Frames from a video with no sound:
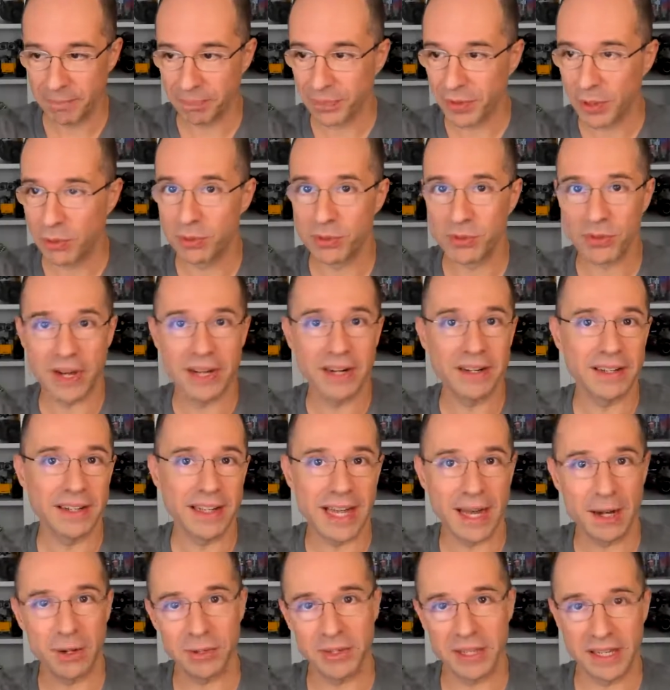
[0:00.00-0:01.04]
we're trying to
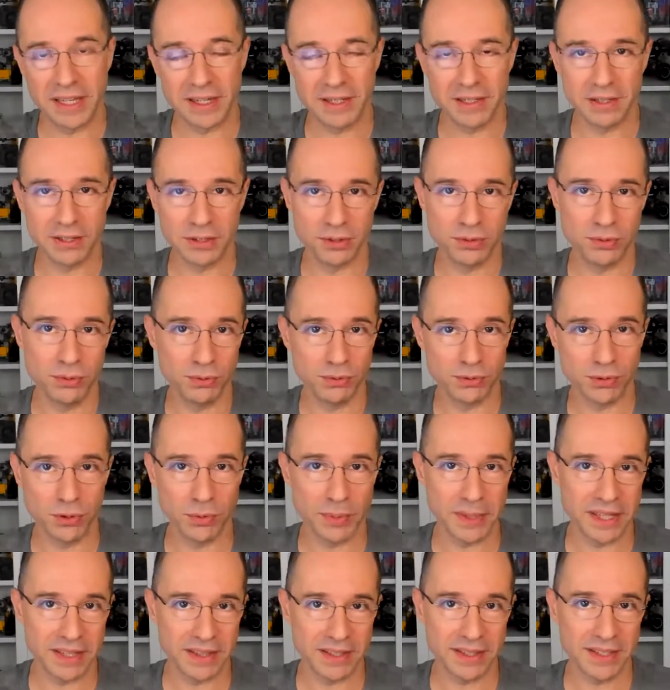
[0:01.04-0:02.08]
allow the editor to do so
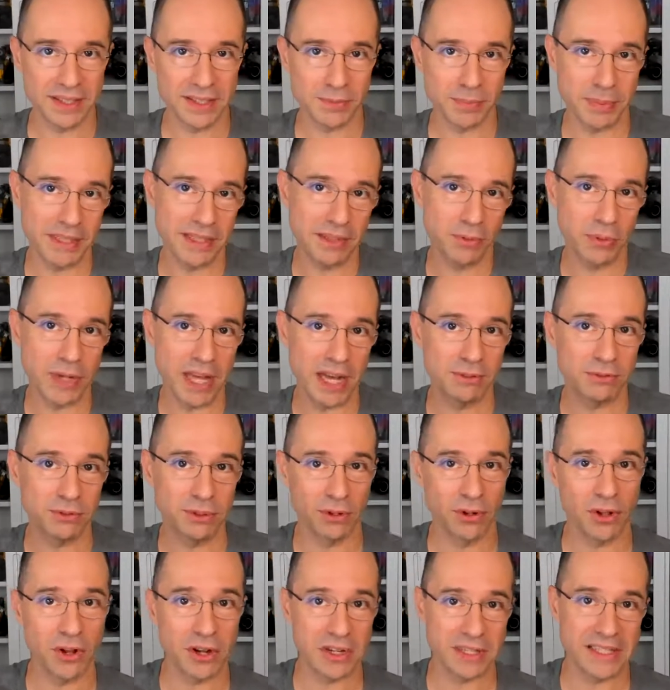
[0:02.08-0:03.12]
many things, but then we have to
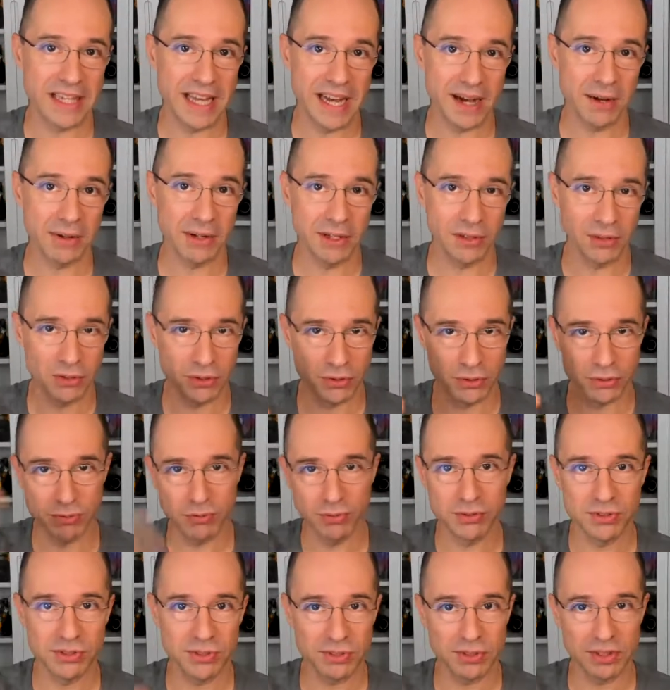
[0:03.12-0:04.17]
lock down and
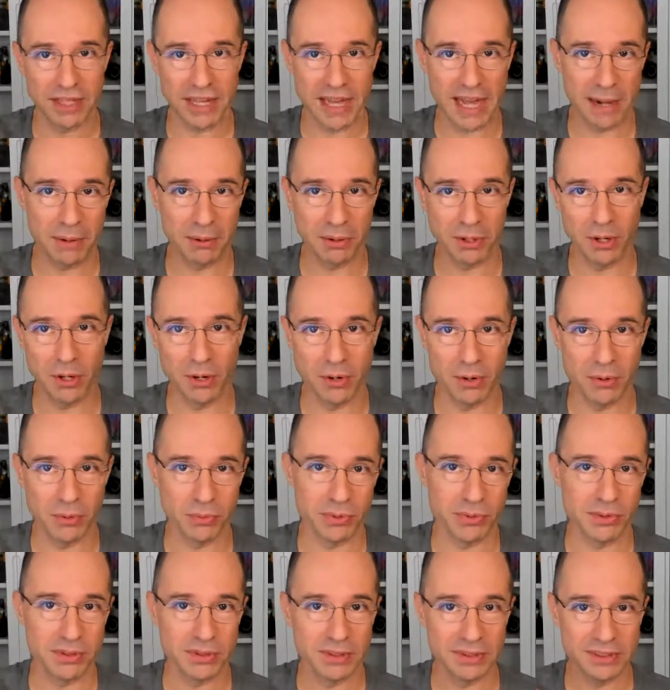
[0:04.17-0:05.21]
use our
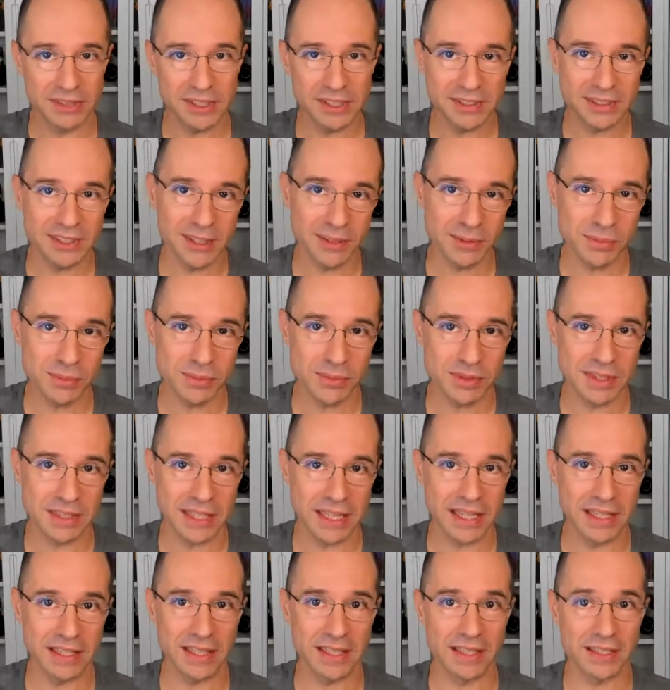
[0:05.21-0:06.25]
own systems.
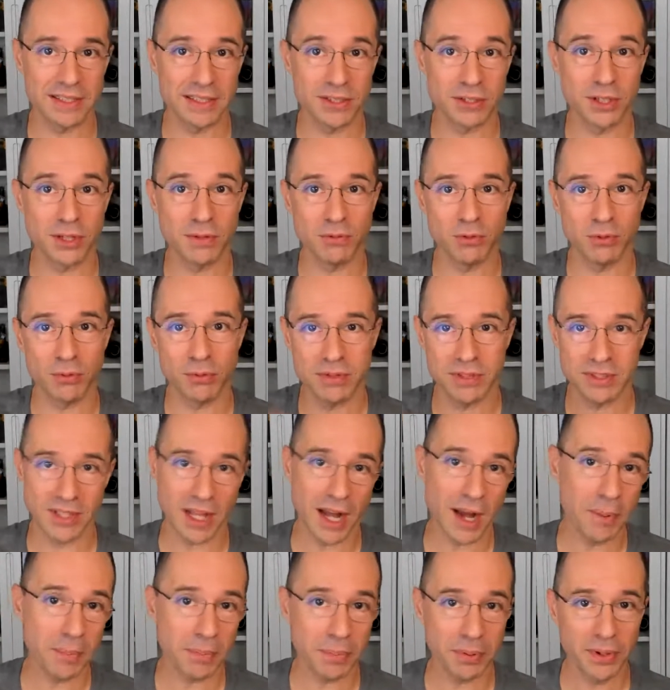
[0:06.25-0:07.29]
And then essentially, if you
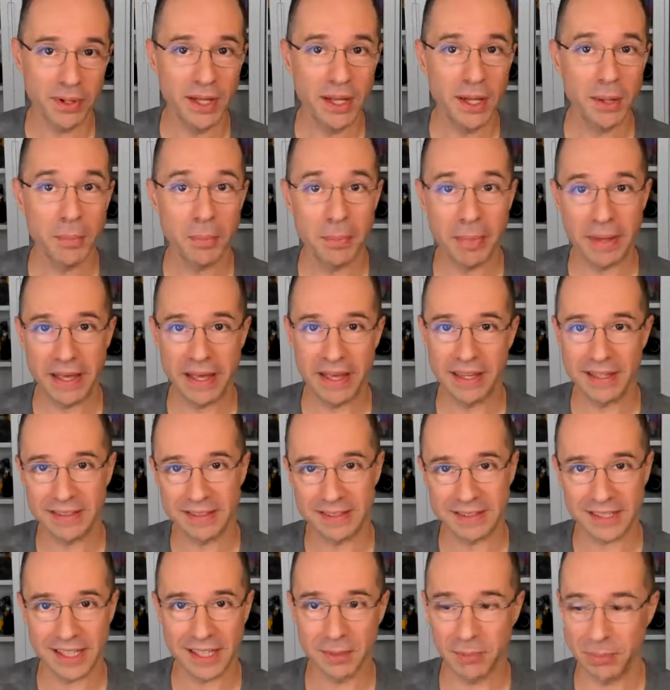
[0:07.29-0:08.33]
stop paying the
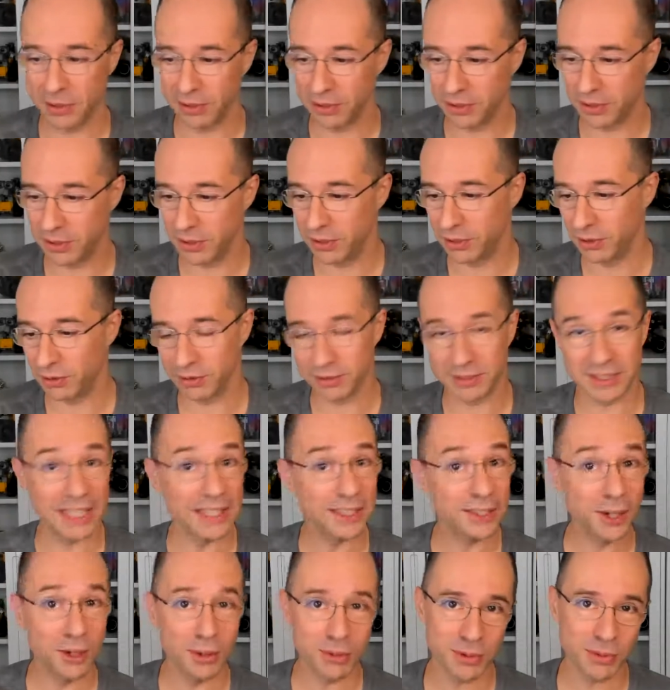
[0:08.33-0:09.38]
site builder, your
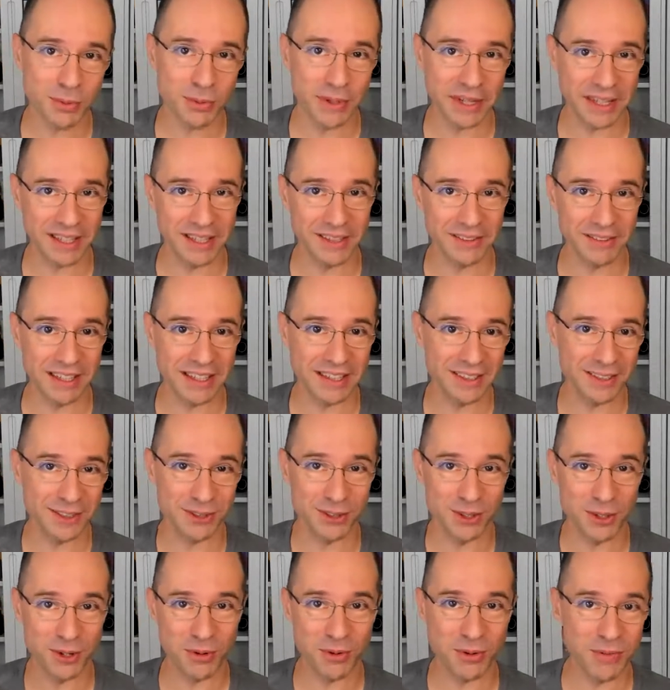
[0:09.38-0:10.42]
site goes away, right? There's
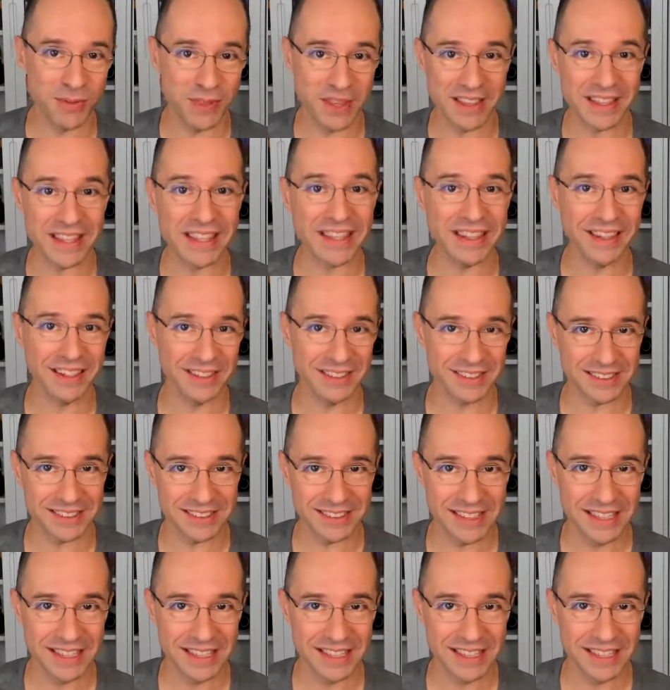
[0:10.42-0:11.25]
nothing else.